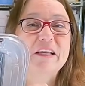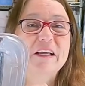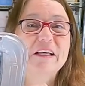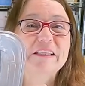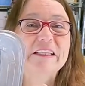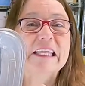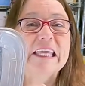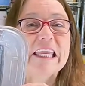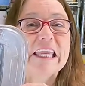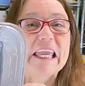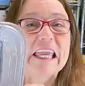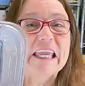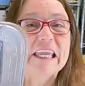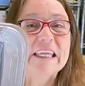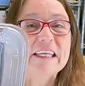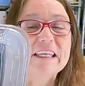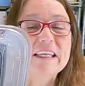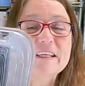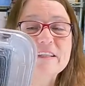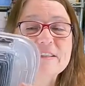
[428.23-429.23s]

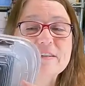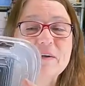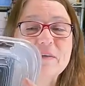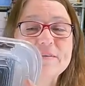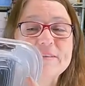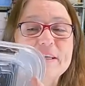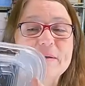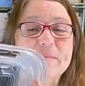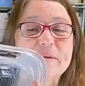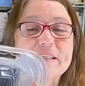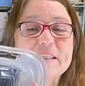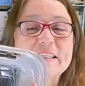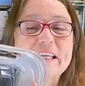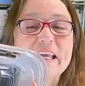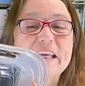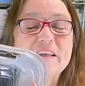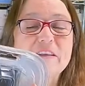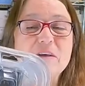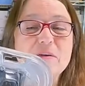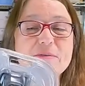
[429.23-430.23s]
leaking, so I was able to
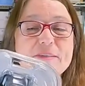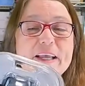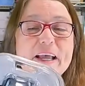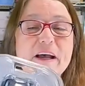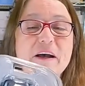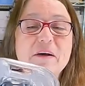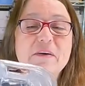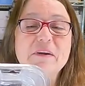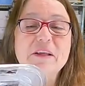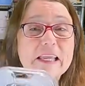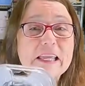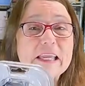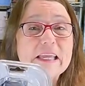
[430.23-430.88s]
take those out.